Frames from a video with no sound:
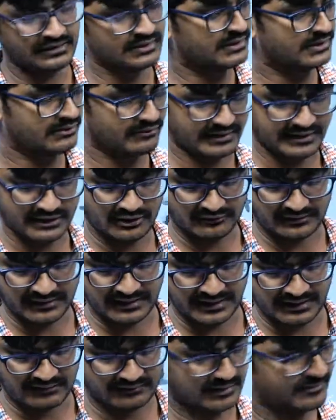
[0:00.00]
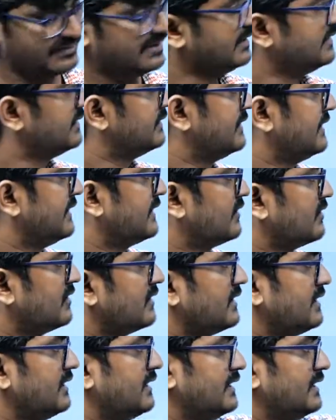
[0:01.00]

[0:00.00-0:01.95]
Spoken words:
Now I need to find alpha by theta naught.